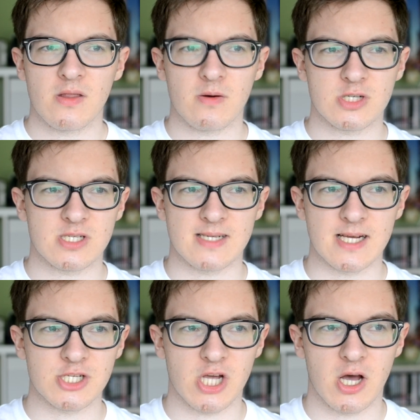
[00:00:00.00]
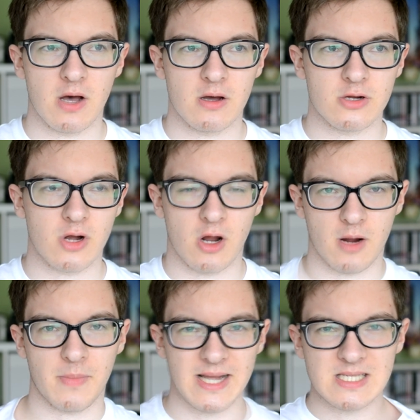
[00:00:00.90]
They were just t-shirt, you know, like
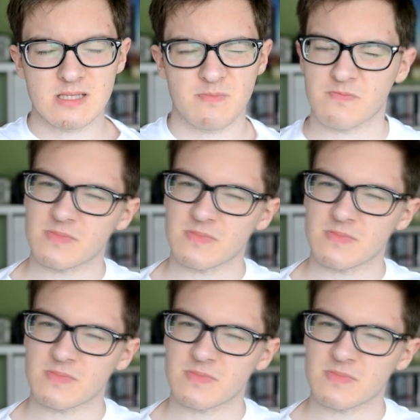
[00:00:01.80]
a base